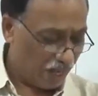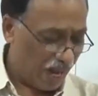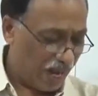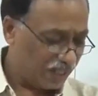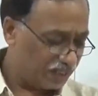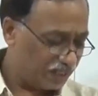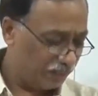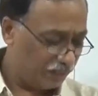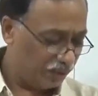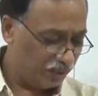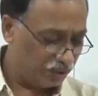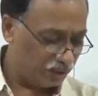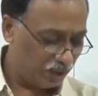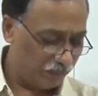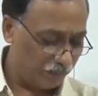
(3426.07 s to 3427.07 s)

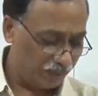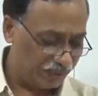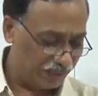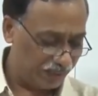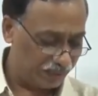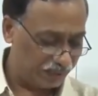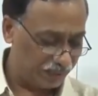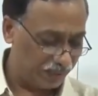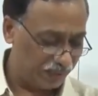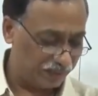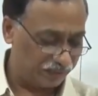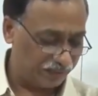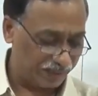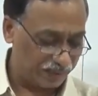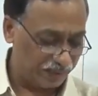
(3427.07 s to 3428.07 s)
acceptance of budgets is
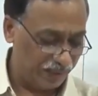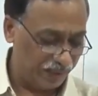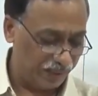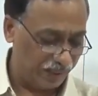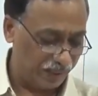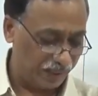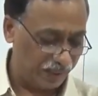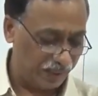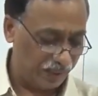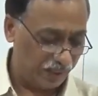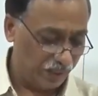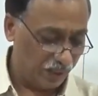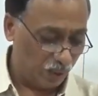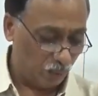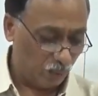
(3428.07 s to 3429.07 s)
facilitated
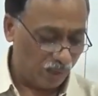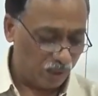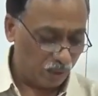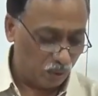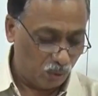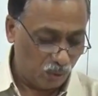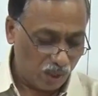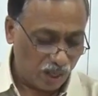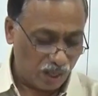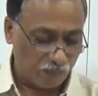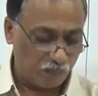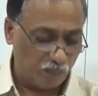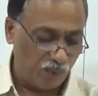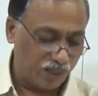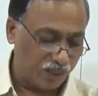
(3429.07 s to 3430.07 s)
when good
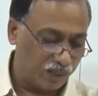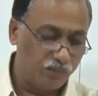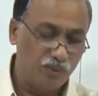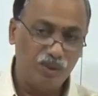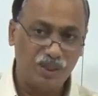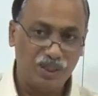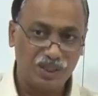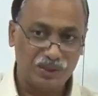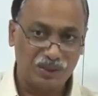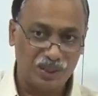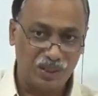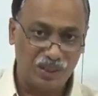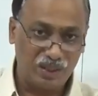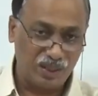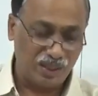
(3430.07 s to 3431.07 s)
upward
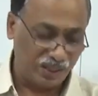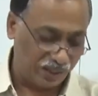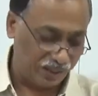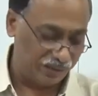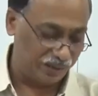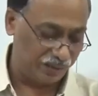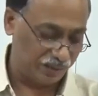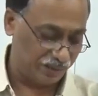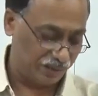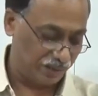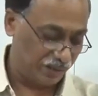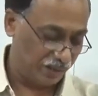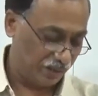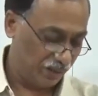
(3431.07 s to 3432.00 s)
communication exists